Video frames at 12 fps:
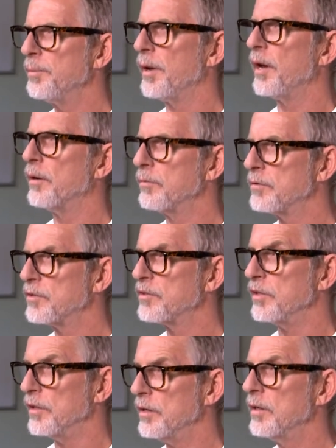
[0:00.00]
be able to
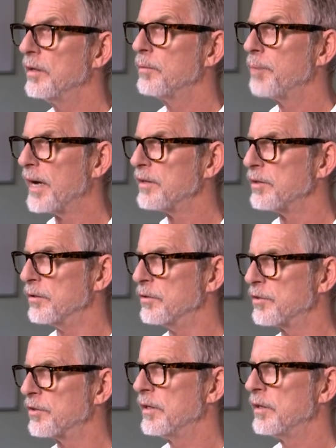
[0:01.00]
see
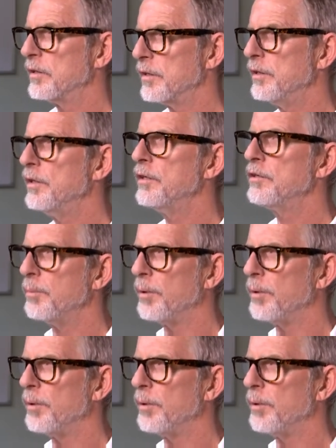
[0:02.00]
patterns. They need to